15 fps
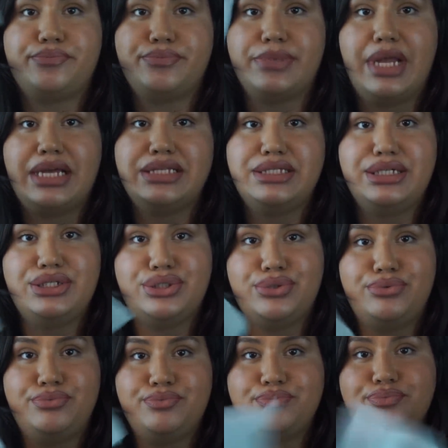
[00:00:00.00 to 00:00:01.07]

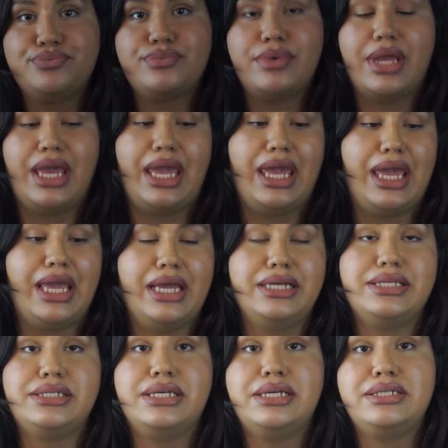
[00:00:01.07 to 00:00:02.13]
tissue
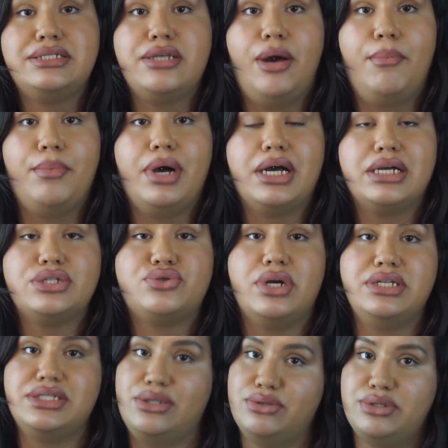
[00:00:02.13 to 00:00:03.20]
and some
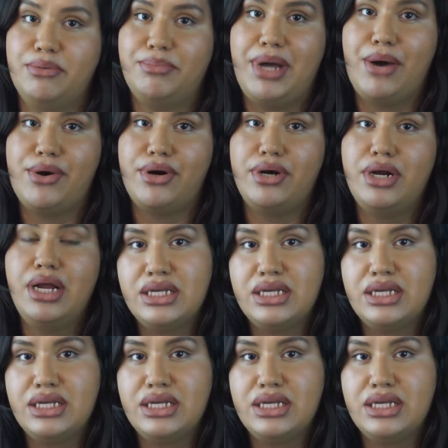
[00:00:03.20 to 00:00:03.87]
translucent powder.